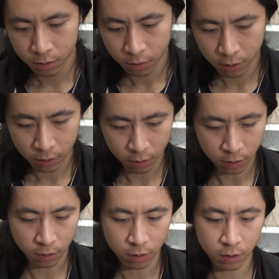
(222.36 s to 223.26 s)

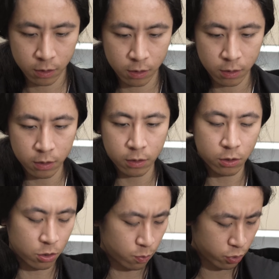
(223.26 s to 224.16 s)
Okay,
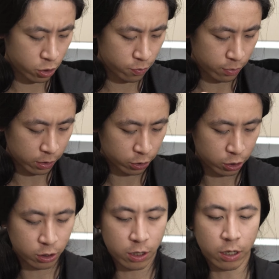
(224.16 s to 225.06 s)
so pretty
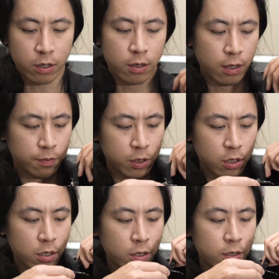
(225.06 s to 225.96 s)
much it clips
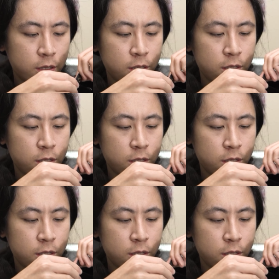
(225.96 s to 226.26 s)
on